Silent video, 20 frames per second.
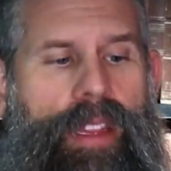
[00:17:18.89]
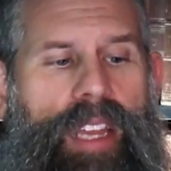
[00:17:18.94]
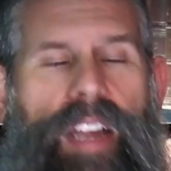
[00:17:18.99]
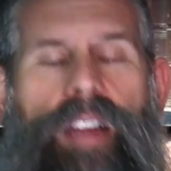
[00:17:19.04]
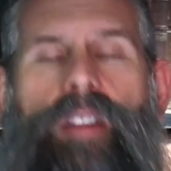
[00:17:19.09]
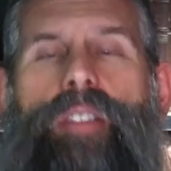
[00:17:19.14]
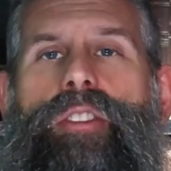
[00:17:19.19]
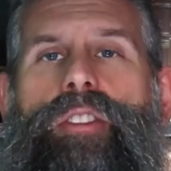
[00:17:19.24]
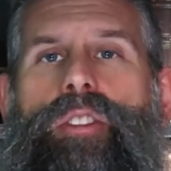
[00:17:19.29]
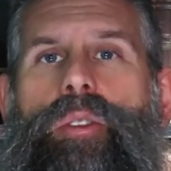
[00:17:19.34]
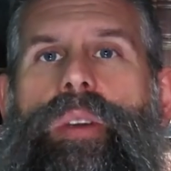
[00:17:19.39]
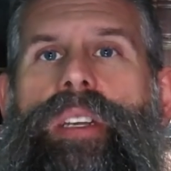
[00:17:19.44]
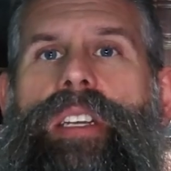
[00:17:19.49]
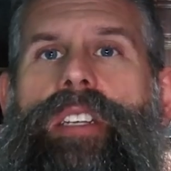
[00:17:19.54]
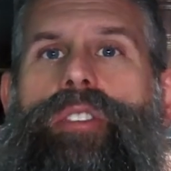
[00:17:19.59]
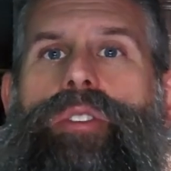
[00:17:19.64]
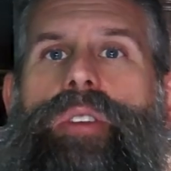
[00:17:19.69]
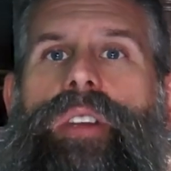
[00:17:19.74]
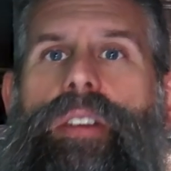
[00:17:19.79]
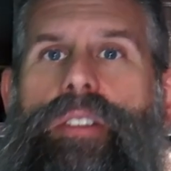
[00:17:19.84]
they are doing, it
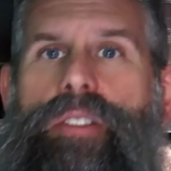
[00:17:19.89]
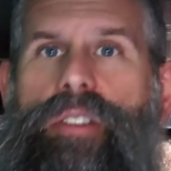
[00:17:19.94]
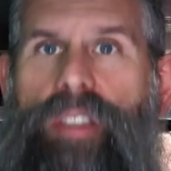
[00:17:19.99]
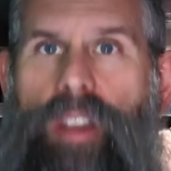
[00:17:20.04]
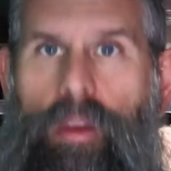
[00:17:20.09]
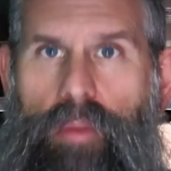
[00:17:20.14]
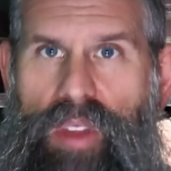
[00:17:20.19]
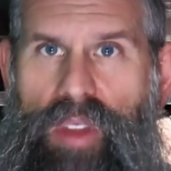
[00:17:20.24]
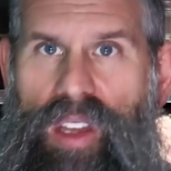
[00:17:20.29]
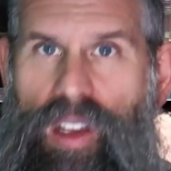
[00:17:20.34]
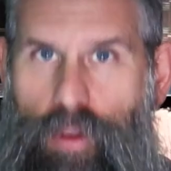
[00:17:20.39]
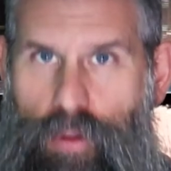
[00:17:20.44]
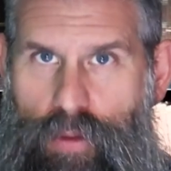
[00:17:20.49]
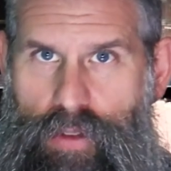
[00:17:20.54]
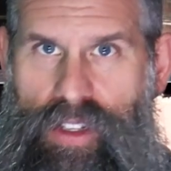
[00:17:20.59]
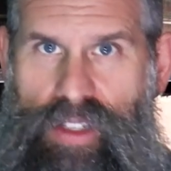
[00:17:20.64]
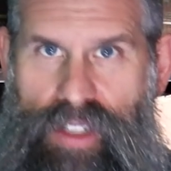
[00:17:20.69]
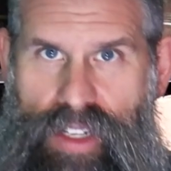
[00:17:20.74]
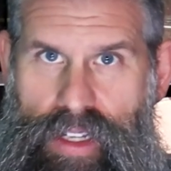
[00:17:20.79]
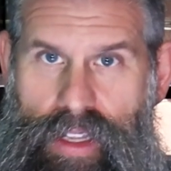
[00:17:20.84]
triggers something
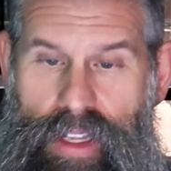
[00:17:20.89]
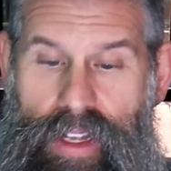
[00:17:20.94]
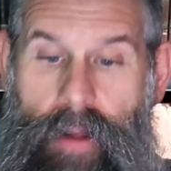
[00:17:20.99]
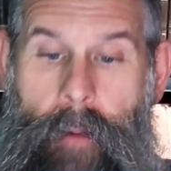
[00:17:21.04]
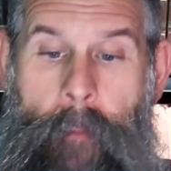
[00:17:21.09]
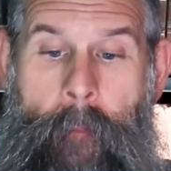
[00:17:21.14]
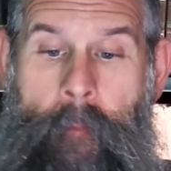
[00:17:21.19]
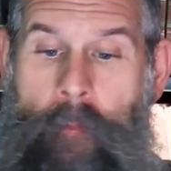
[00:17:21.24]
physically.